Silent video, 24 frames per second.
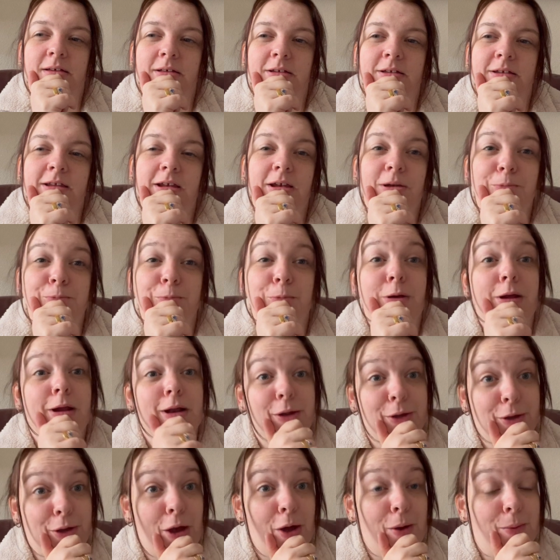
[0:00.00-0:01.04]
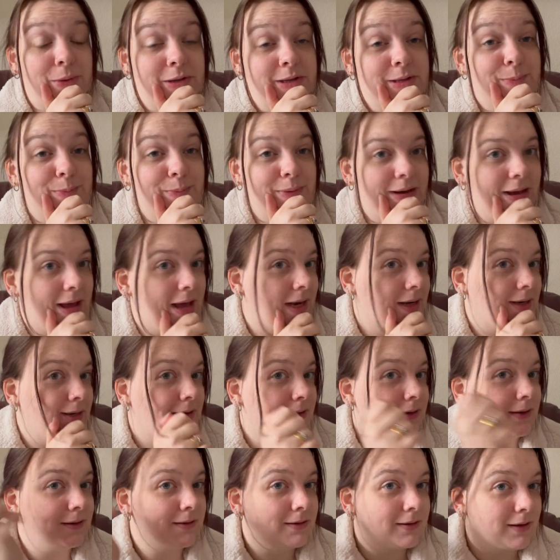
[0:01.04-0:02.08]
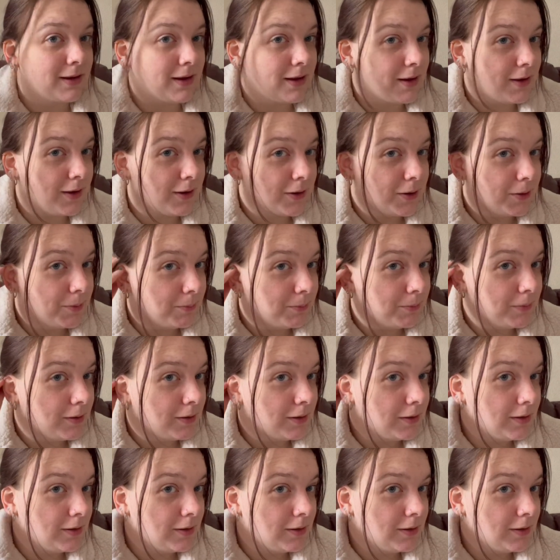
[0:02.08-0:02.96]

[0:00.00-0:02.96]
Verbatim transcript: didn't really go as planned. Um,